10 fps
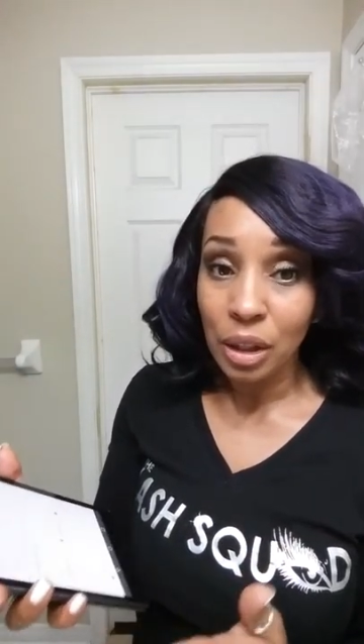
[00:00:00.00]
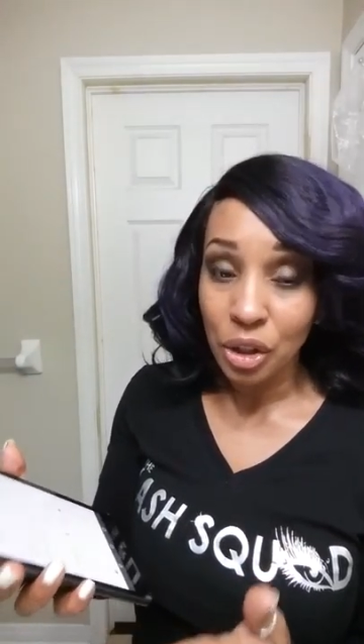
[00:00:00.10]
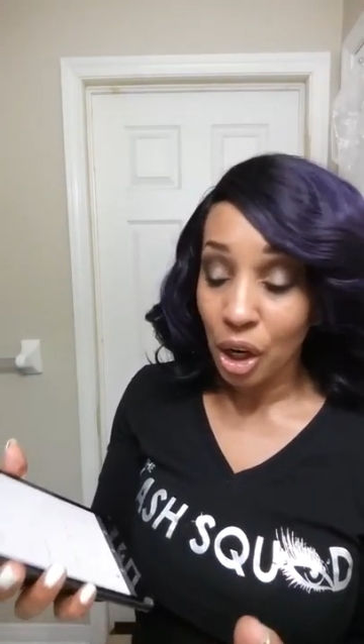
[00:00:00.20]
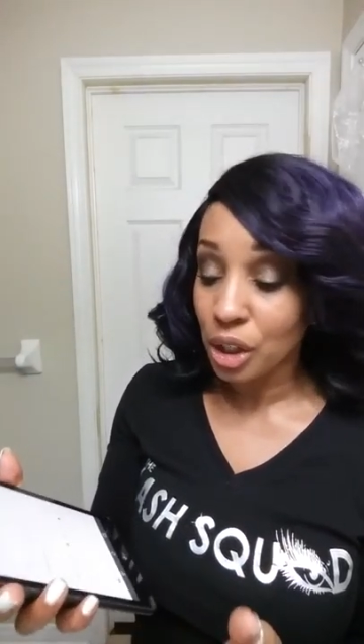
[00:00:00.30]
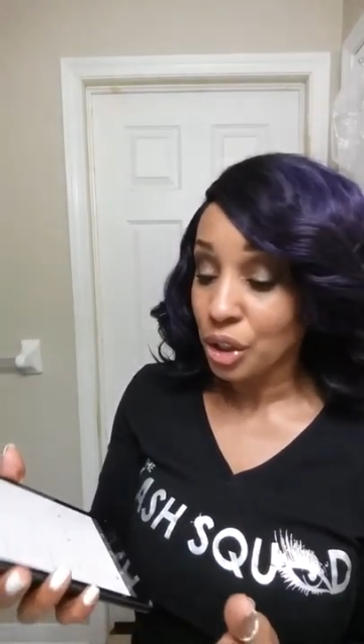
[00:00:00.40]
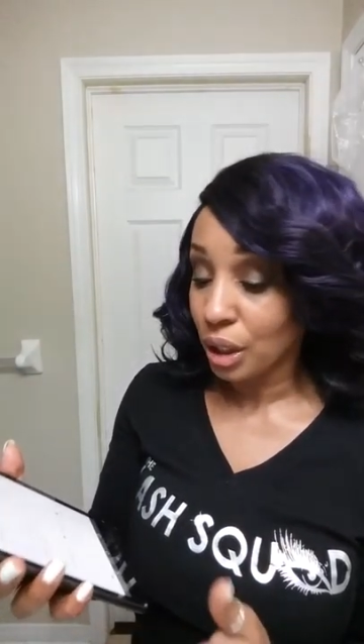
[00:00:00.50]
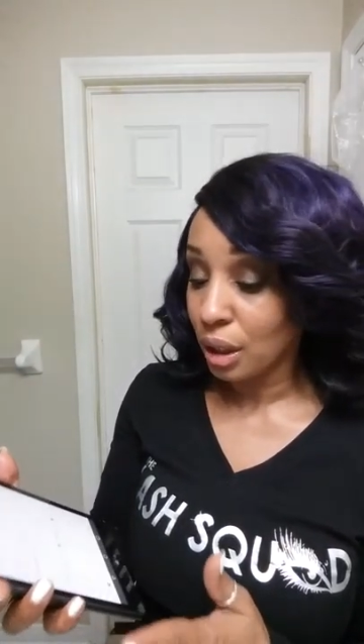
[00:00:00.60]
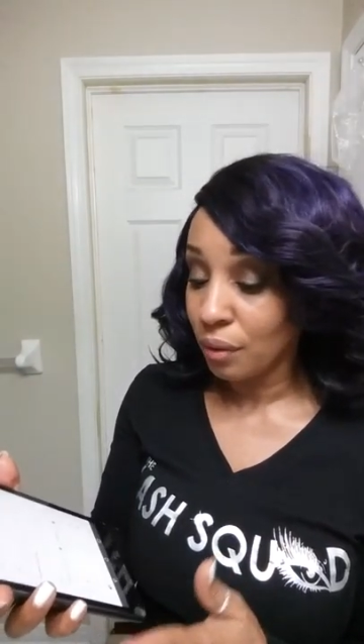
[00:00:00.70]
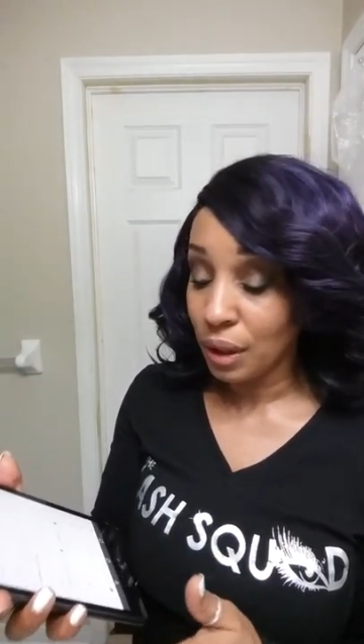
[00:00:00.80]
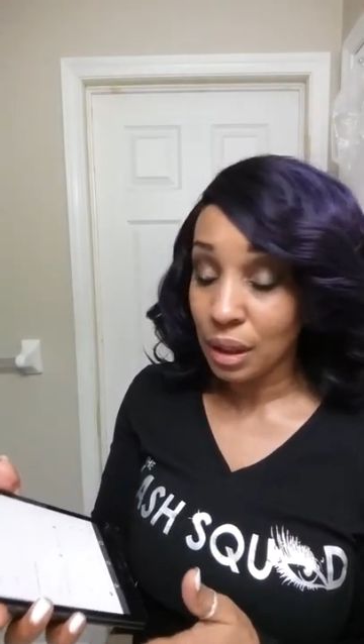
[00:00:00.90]
charged a
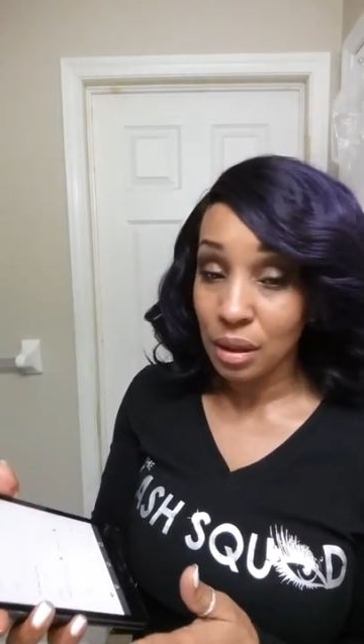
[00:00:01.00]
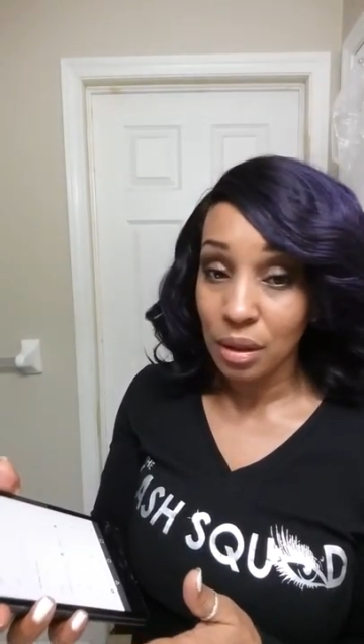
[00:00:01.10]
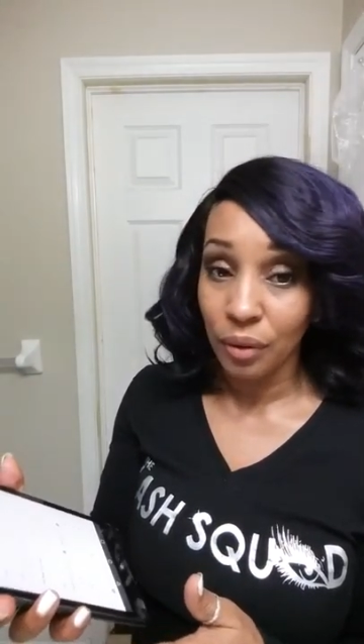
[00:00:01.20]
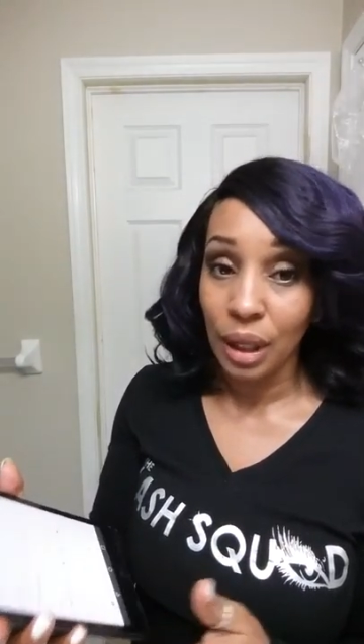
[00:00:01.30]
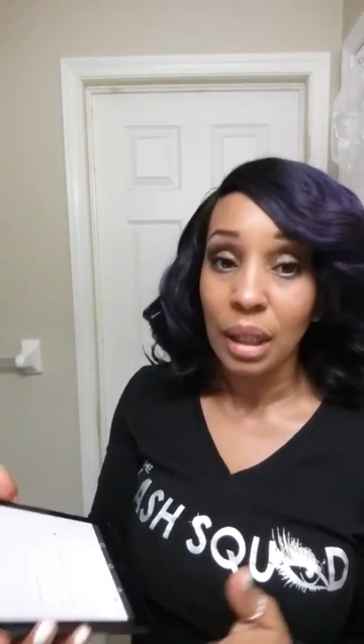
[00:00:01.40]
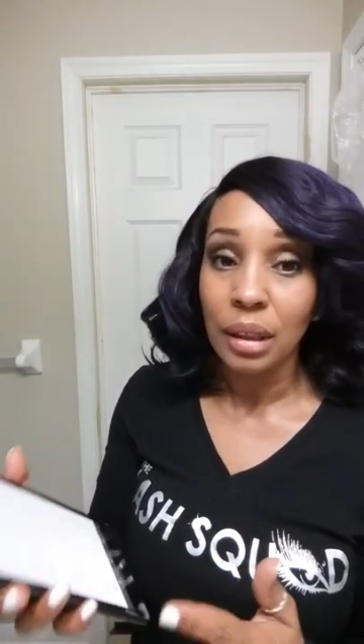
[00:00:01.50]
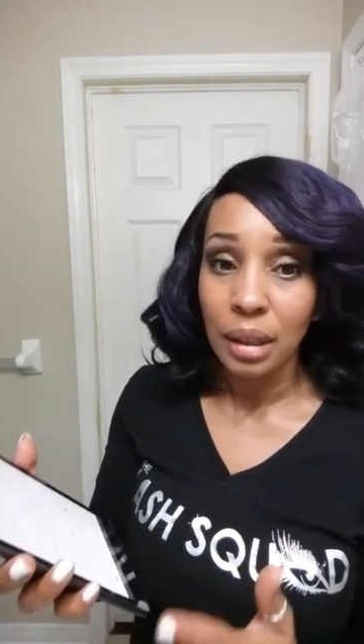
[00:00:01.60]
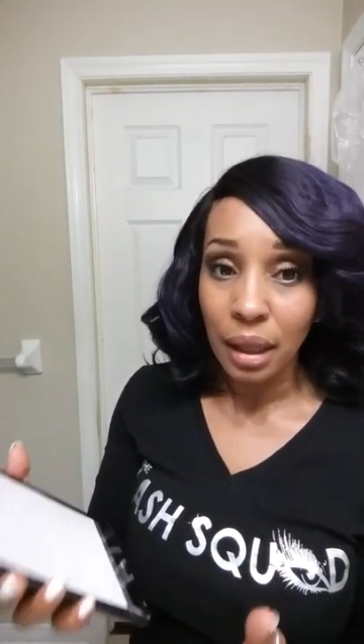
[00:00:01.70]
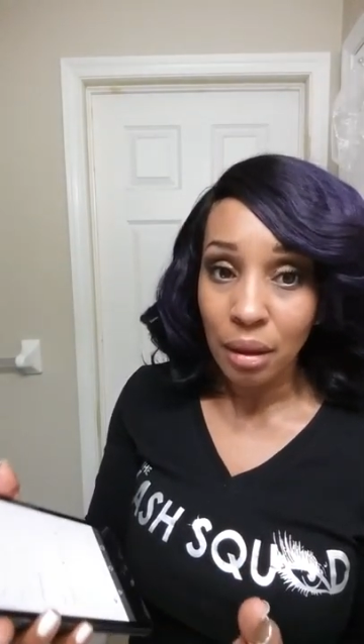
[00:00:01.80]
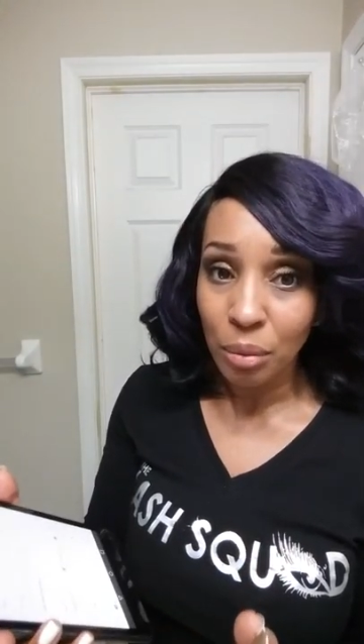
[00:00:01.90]
convenience fee,
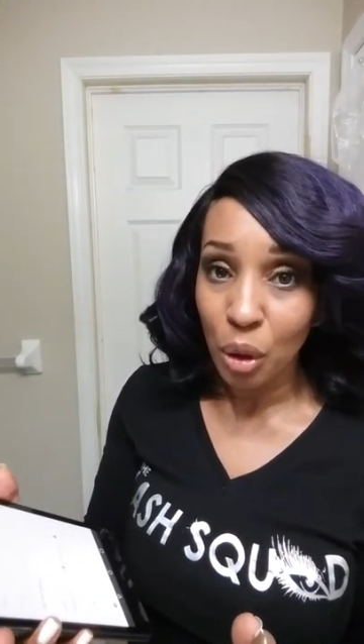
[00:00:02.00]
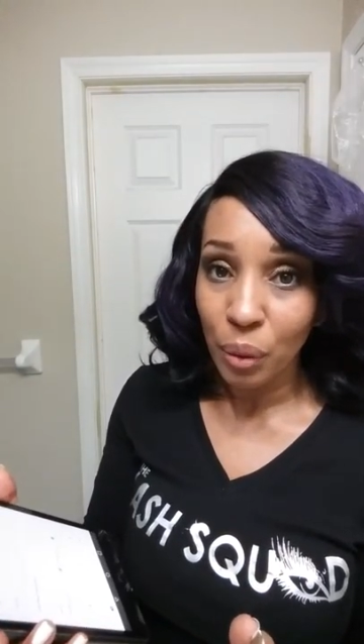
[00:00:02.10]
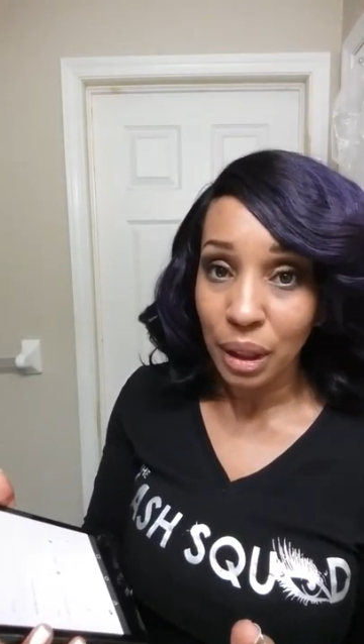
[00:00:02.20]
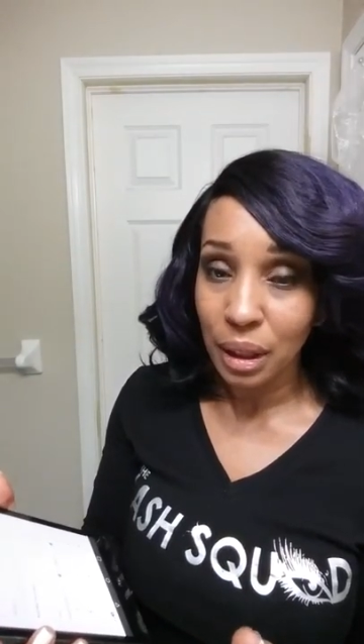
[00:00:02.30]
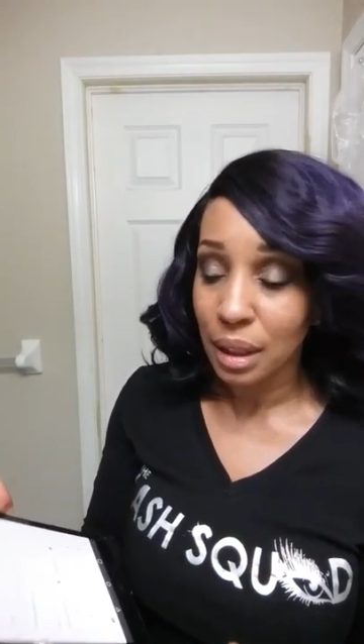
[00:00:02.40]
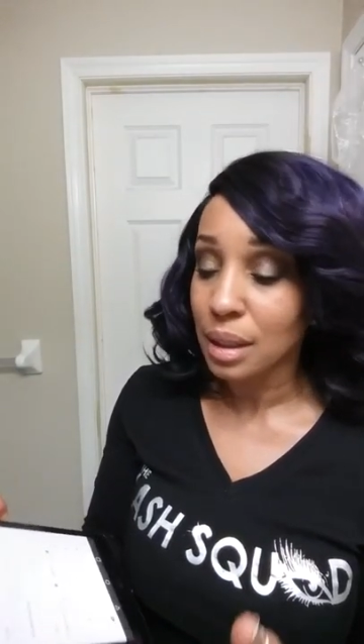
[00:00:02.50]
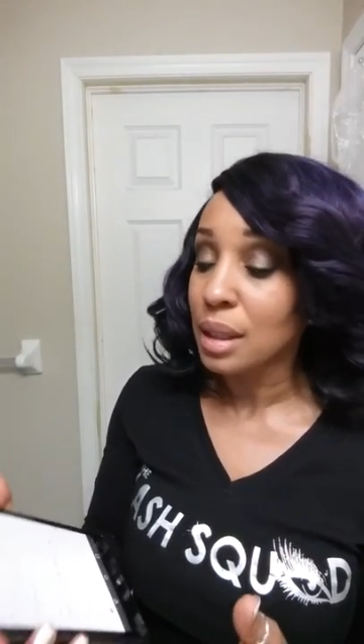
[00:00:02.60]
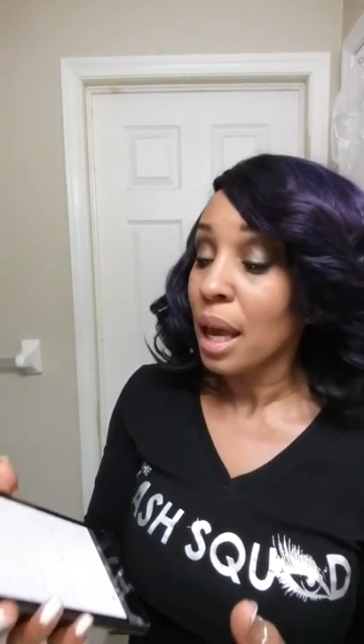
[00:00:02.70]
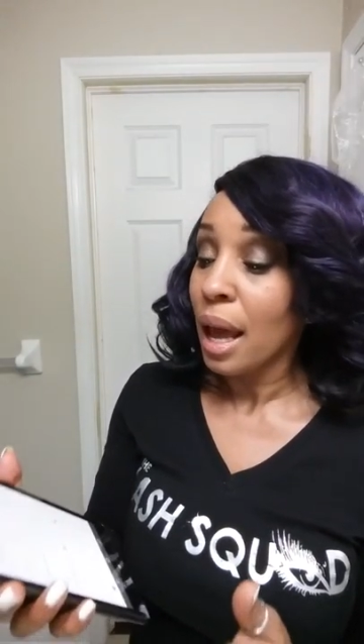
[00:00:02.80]
let them know what it is,